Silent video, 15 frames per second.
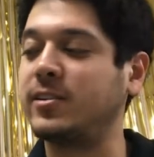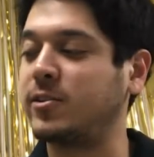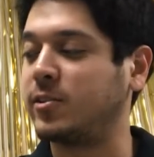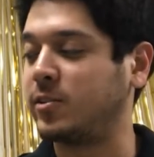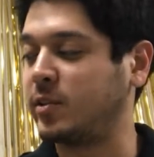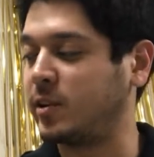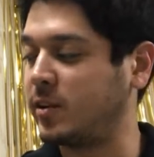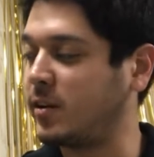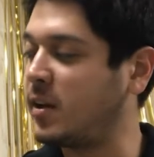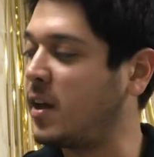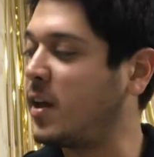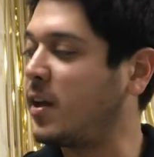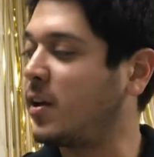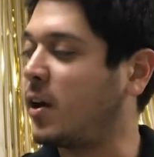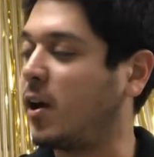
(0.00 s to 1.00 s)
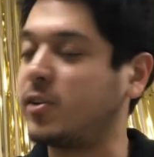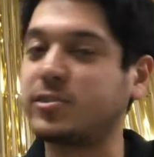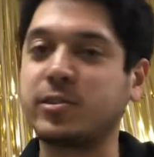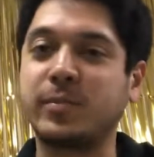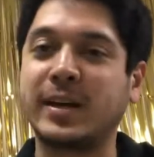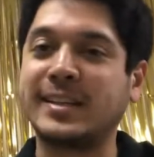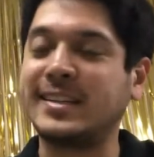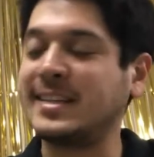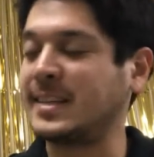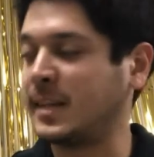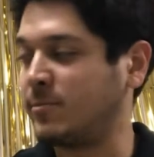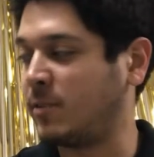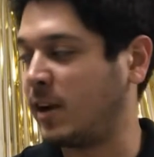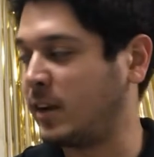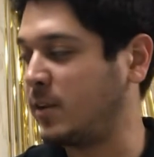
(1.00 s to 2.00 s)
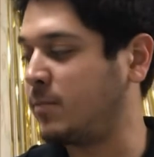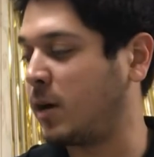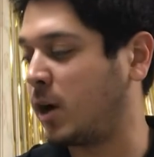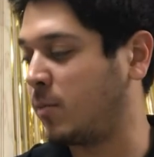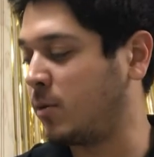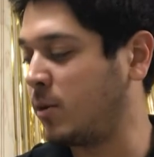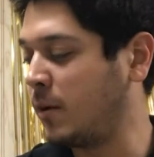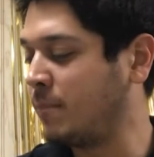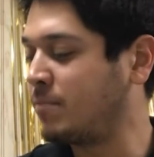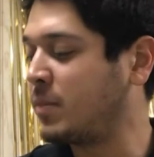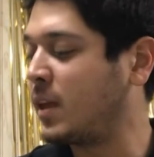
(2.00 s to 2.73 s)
earlier, also by Tiki and Rhonda Barber.